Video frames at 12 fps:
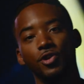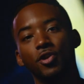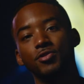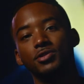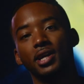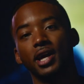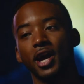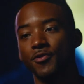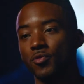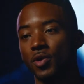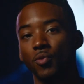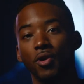knows that
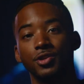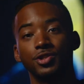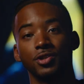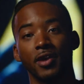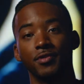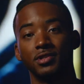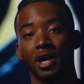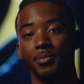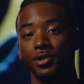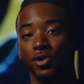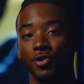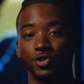everyone wants her. Every
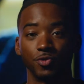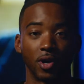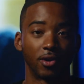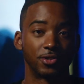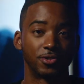time he goes around